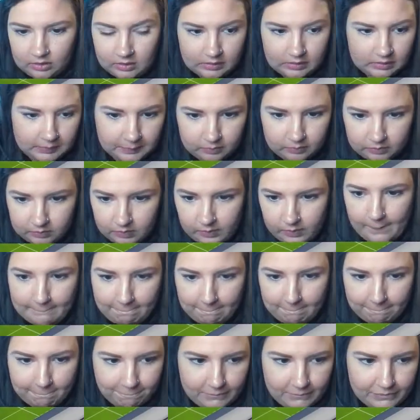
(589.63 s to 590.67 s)
Moving on,
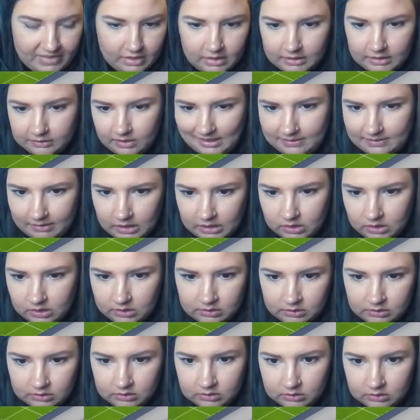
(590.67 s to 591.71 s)
I started to try
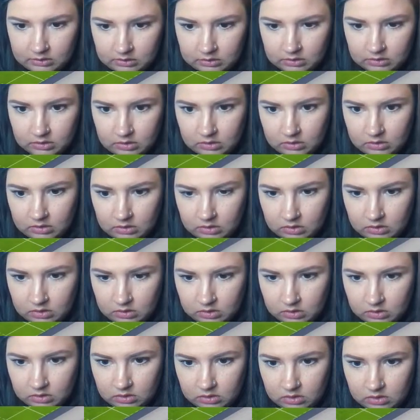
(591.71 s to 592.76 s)
to find a
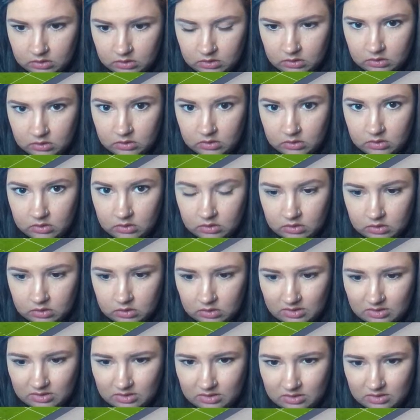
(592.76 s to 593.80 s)
table for the
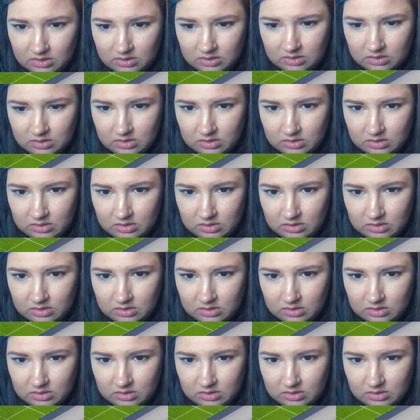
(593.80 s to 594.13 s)
kitchen.